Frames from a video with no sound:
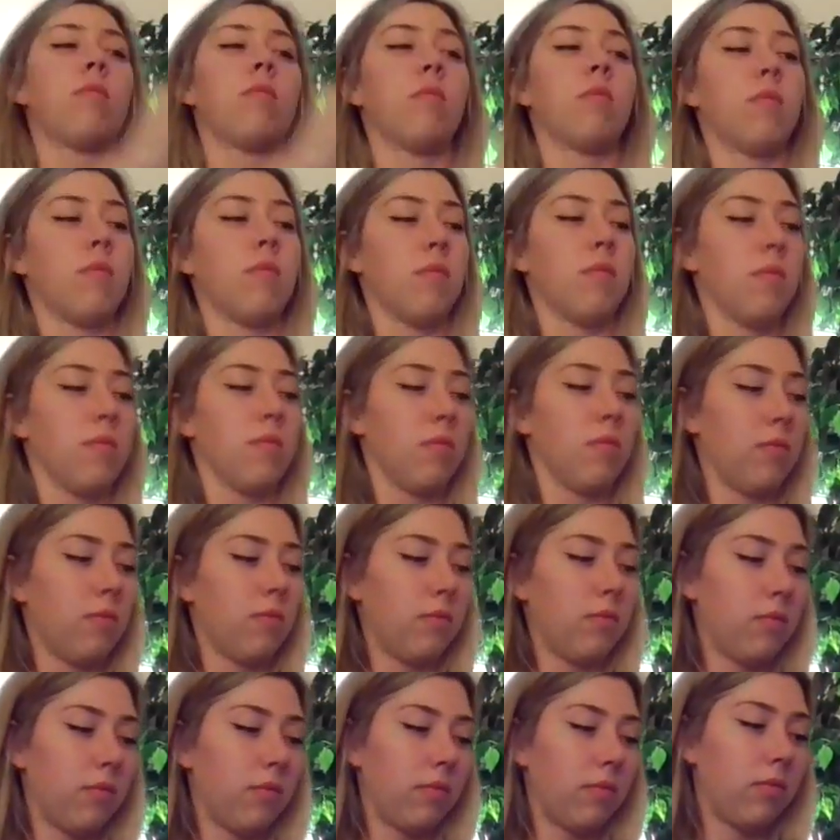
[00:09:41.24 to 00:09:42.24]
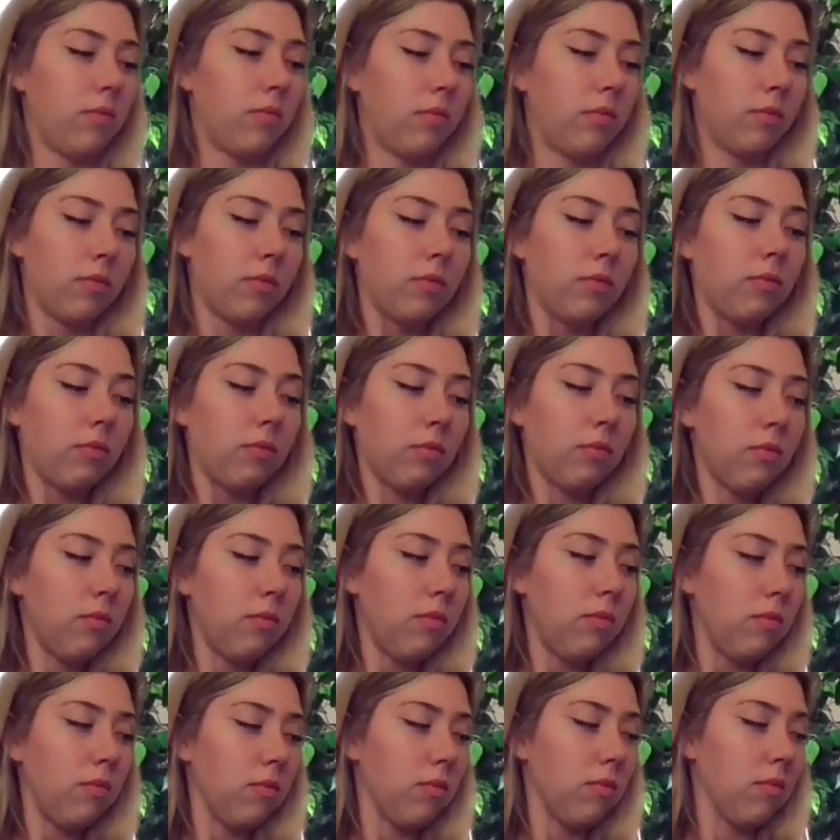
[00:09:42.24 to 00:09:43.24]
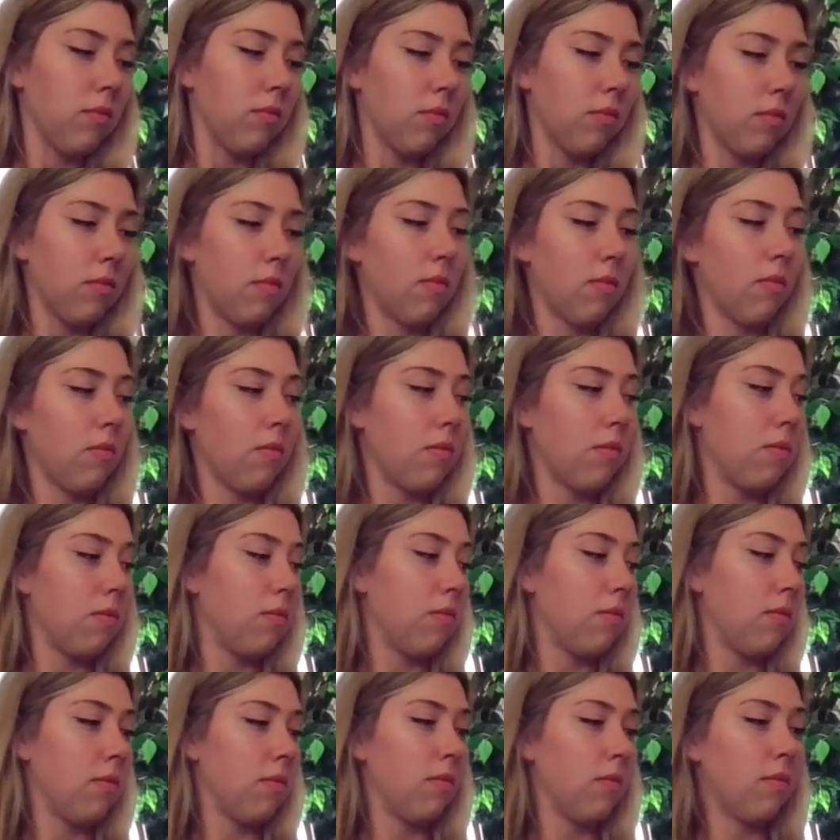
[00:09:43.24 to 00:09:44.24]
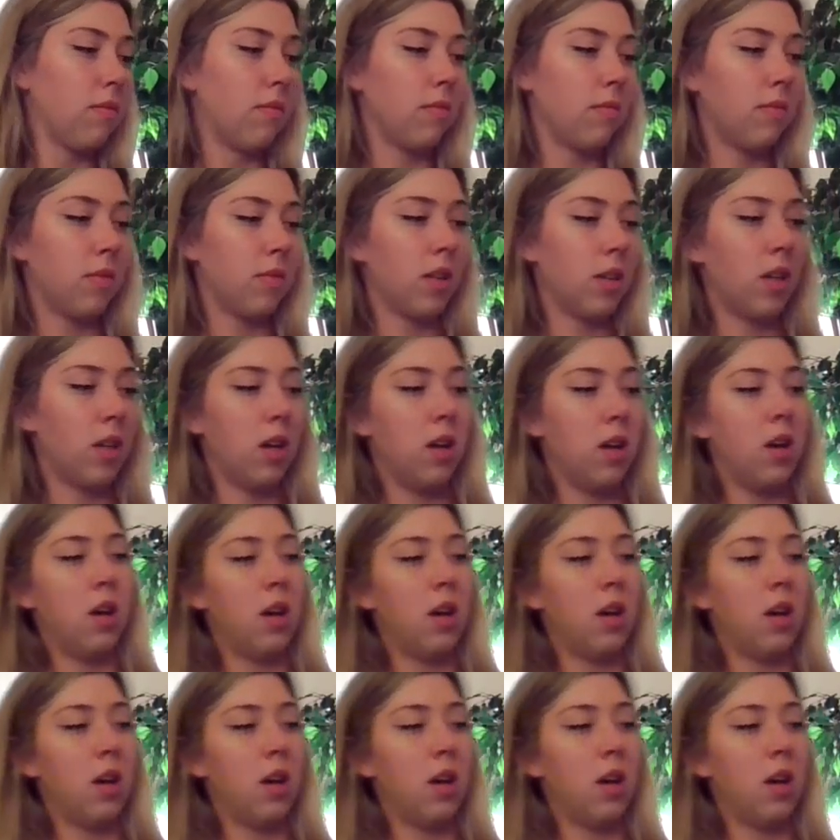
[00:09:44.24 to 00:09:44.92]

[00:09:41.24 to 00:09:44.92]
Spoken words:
Nothing is said.